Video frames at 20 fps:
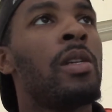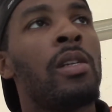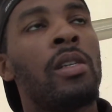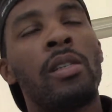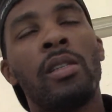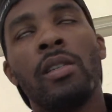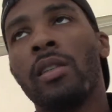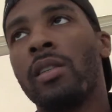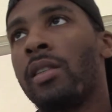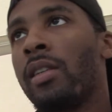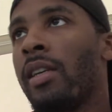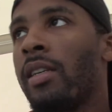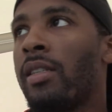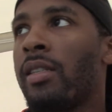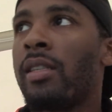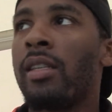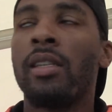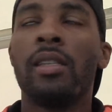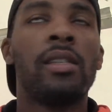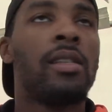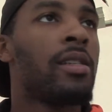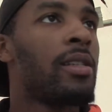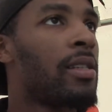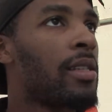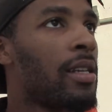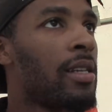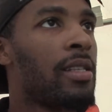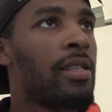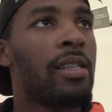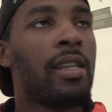success this,
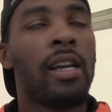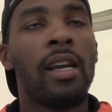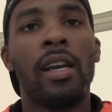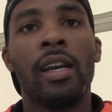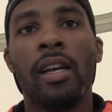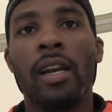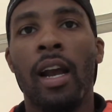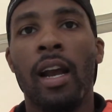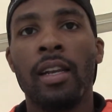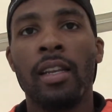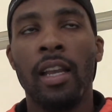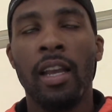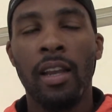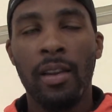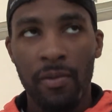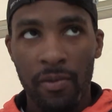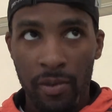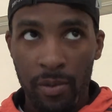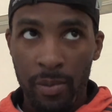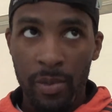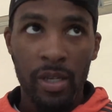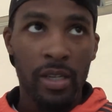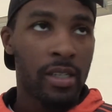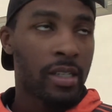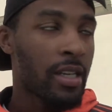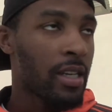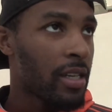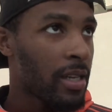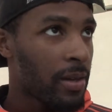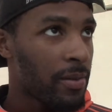success that, I came from this,
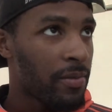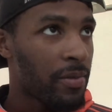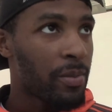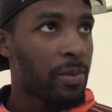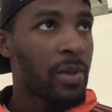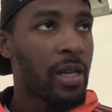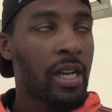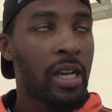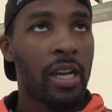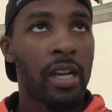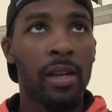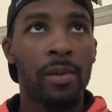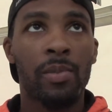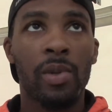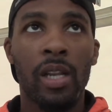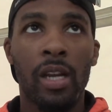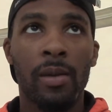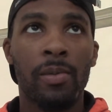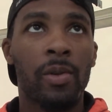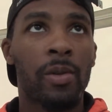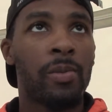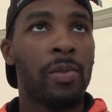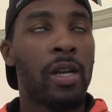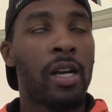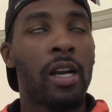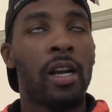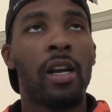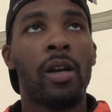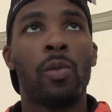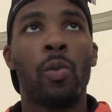I came from that, blah blah
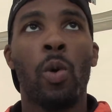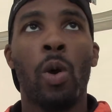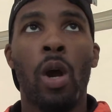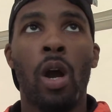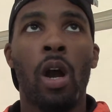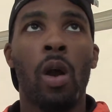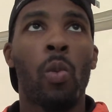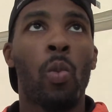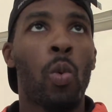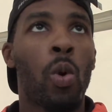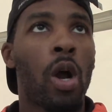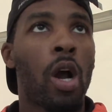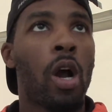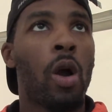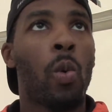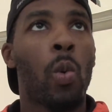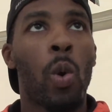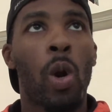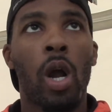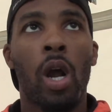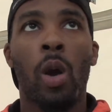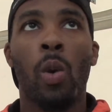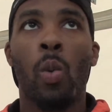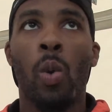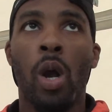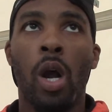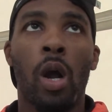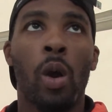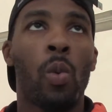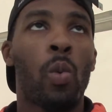blah, wah wah wah
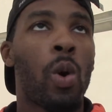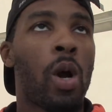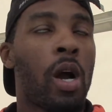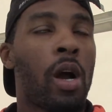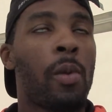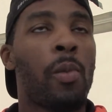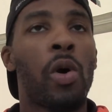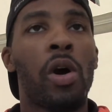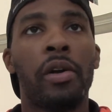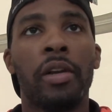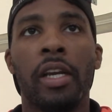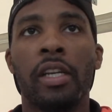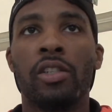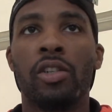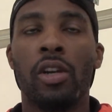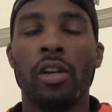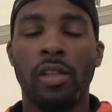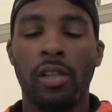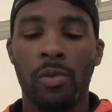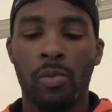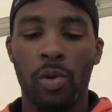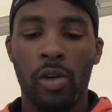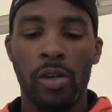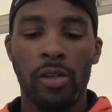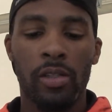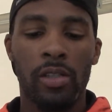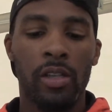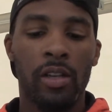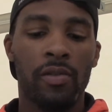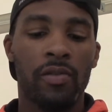wah wah, all that Charlie Brown
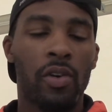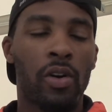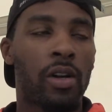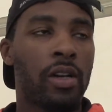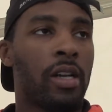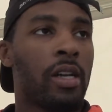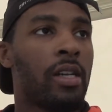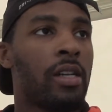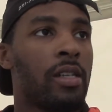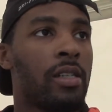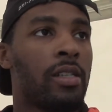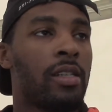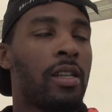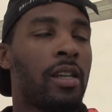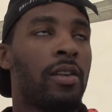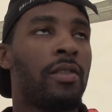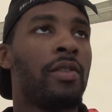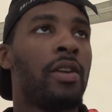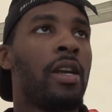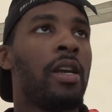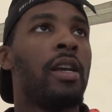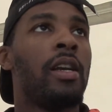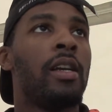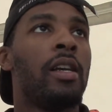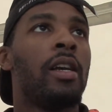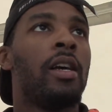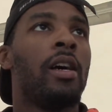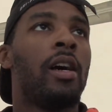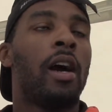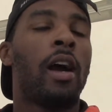stuff, all that good stuff.
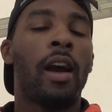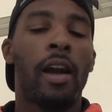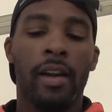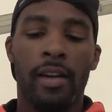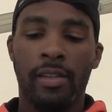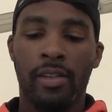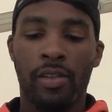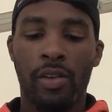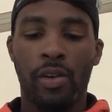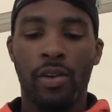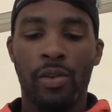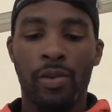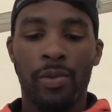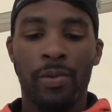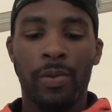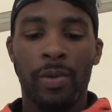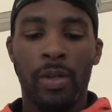Alright, so